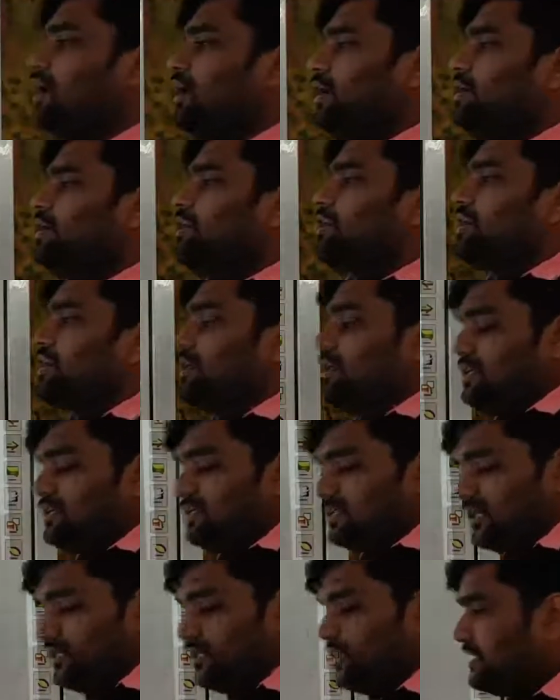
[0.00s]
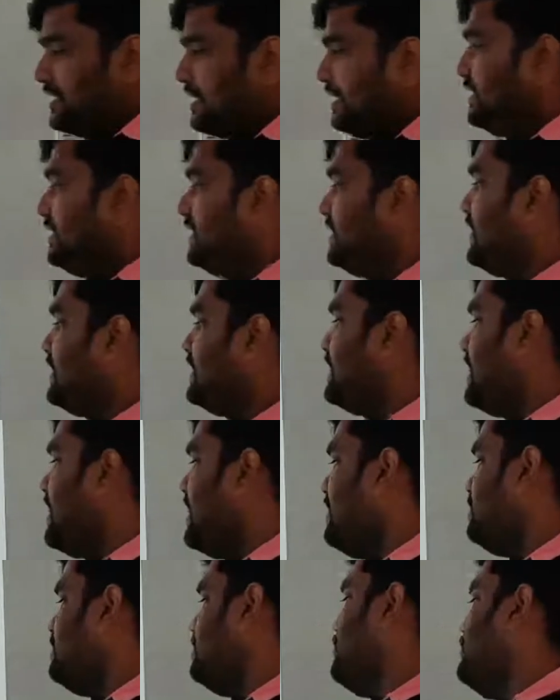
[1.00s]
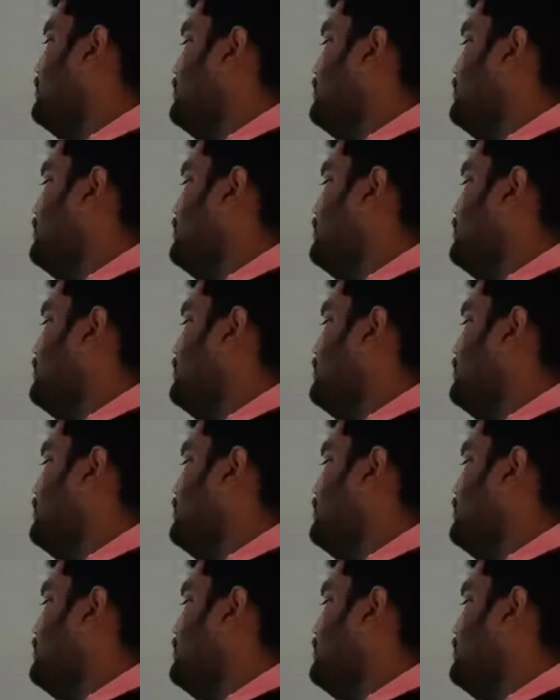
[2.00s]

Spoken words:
it is the reason that I have no